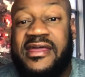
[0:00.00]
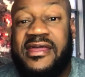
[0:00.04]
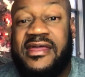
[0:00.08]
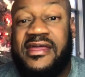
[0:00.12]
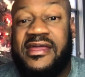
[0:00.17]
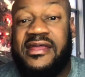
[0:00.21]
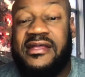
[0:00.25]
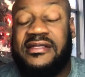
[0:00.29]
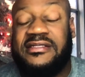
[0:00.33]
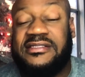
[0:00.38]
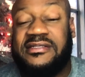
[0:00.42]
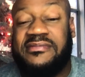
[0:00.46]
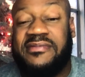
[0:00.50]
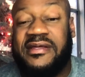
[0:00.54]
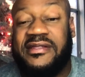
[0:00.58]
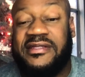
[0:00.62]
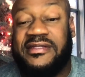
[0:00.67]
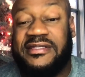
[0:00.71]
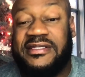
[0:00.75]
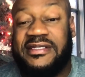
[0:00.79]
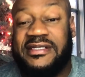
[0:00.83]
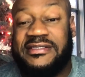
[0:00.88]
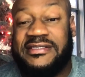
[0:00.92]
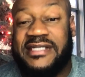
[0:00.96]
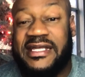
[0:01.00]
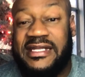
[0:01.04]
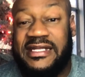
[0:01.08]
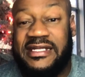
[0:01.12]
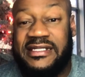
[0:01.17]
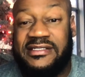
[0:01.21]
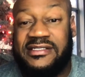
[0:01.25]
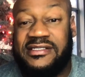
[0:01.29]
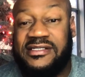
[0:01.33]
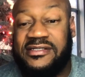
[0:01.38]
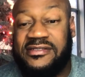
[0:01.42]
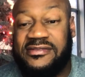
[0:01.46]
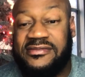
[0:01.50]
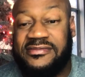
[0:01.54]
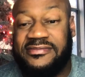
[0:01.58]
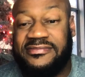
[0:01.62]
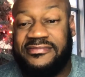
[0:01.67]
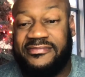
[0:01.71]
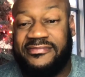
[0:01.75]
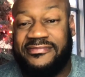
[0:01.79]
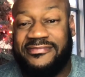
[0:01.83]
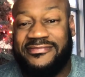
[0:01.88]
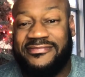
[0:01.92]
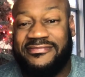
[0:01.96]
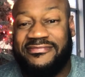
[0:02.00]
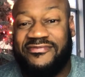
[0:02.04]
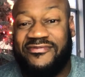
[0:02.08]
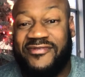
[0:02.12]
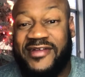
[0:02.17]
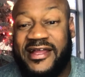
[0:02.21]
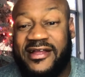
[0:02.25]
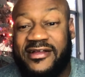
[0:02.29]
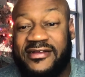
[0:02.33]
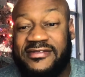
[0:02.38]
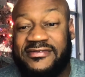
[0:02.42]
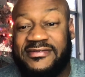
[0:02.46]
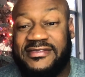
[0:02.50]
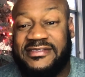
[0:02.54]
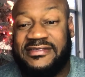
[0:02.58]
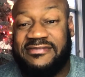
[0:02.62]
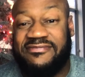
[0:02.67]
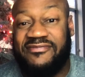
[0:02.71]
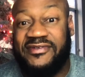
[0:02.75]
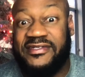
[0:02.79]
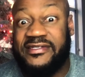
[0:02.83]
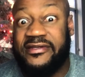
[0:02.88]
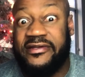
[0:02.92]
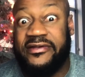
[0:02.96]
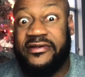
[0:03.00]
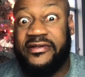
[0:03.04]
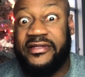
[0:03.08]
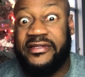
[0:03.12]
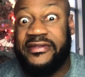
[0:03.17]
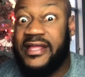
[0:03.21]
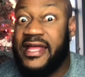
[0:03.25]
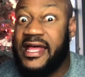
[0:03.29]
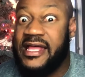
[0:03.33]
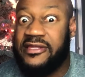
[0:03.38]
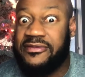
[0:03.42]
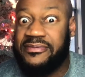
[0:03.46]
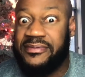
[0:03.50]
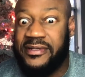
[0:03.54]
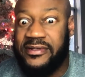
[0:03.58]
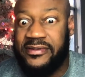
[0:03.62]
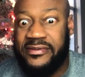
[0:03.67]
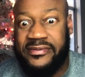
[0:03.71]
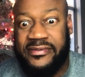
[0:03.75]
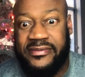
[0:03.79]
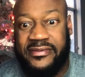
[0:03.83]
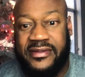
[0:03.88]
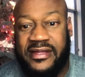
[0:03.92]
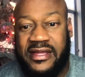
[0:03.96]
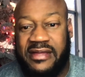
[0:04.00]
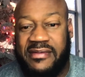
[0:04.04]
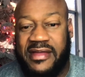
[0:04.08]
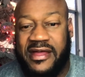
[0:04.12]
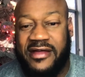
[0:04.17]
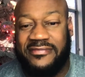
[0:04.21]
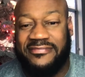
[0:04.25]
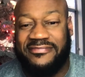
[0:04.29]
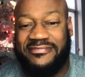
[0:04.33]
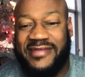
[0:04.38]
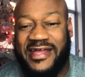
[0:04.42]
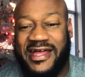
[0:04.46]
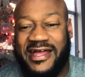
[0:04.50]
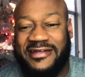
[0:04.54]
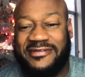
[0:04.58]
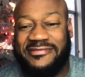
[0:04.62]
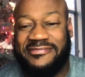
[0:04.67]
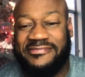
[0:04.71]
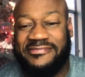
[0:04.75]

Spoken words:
and some other things I need to do before I go visit her at the hospital. I'm up. Bye.